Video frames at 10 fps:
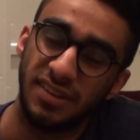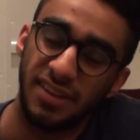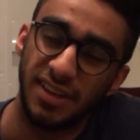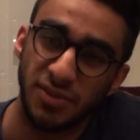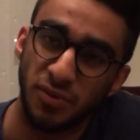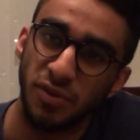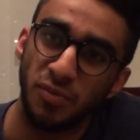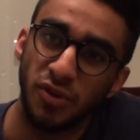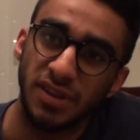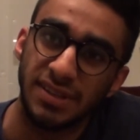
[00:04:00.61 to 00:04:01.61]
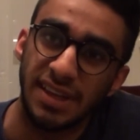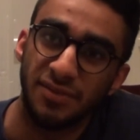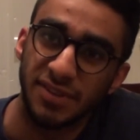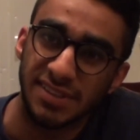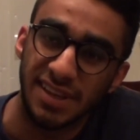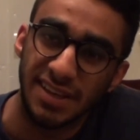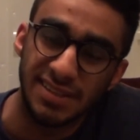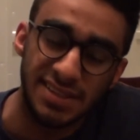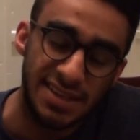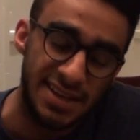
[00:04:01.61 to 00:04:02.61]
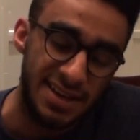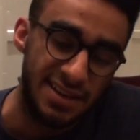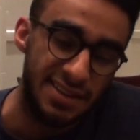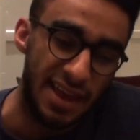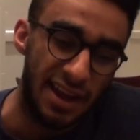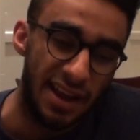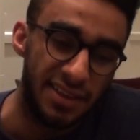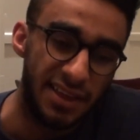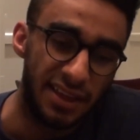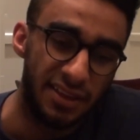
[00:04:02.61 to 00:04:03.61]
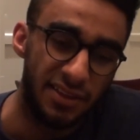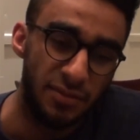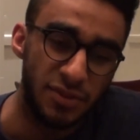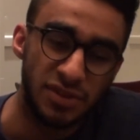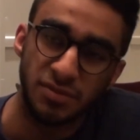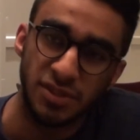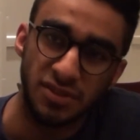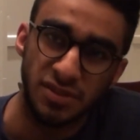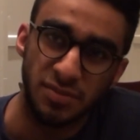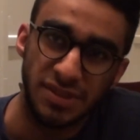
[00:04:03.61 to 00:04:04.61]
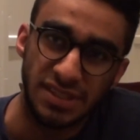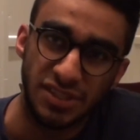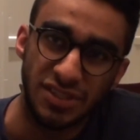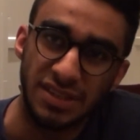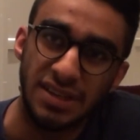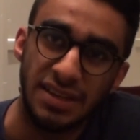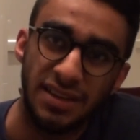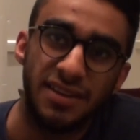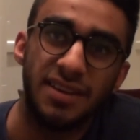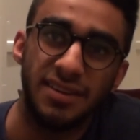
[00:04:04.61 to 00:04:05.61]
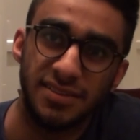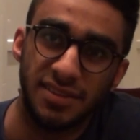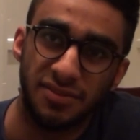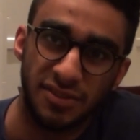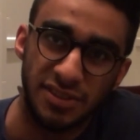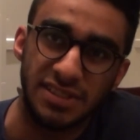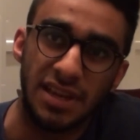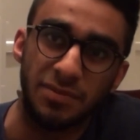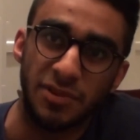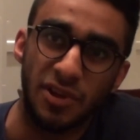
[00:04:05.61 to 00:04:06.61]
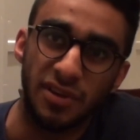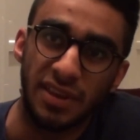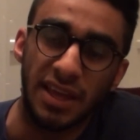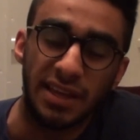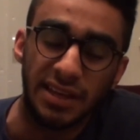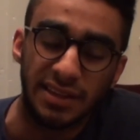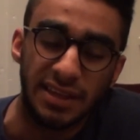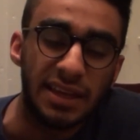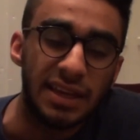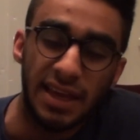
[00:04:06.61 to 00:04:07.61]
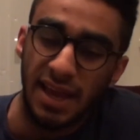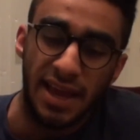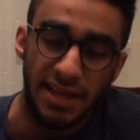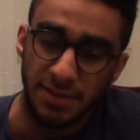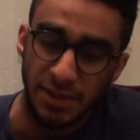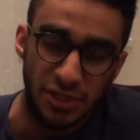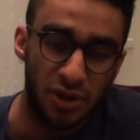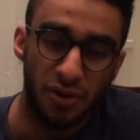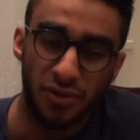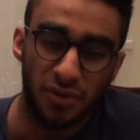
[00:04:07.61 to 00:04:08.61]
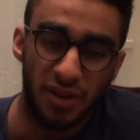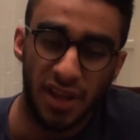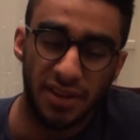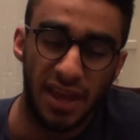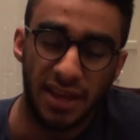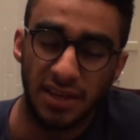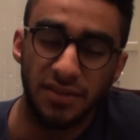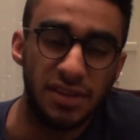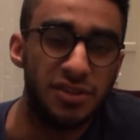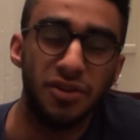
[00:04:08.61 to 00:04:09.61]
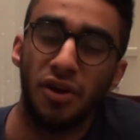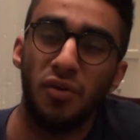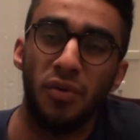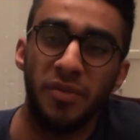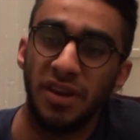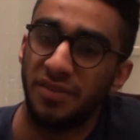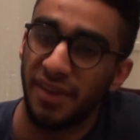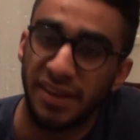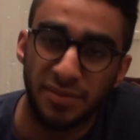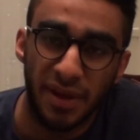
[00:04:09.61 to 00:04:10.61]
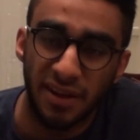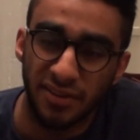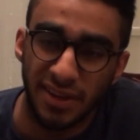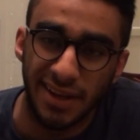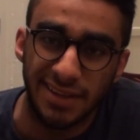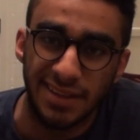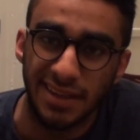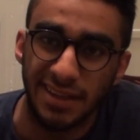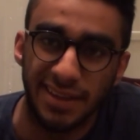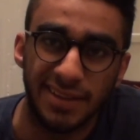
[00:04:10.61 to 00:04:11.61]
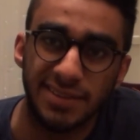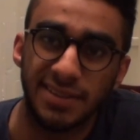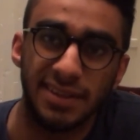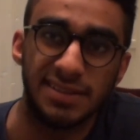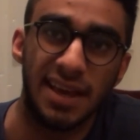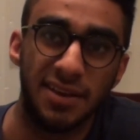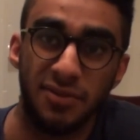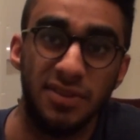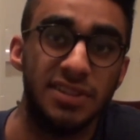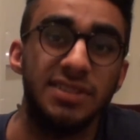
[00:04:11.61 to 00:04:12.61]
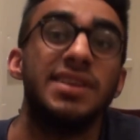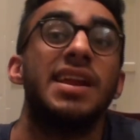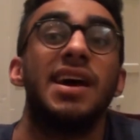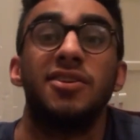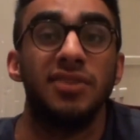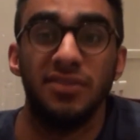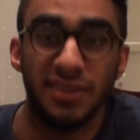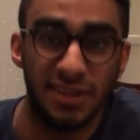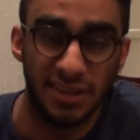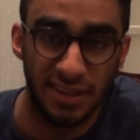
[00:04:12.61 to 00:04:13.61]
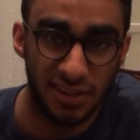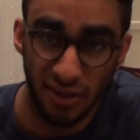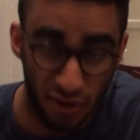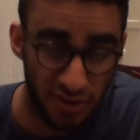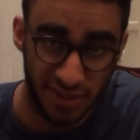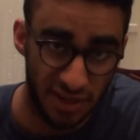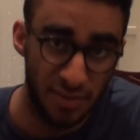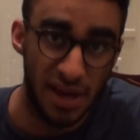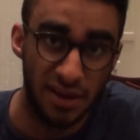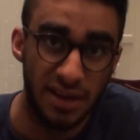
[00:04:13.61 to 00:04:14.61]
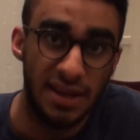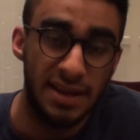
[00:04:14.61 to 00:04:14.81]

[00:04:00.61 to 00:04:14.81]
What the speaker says: like Swarthmore, to emphasize that. And I think the Muslim students' position is the first step along that. And I think it's been shown through a lot of the activities, a women in faith panel that I attended, that's a side of religion that I don't even know a ton about.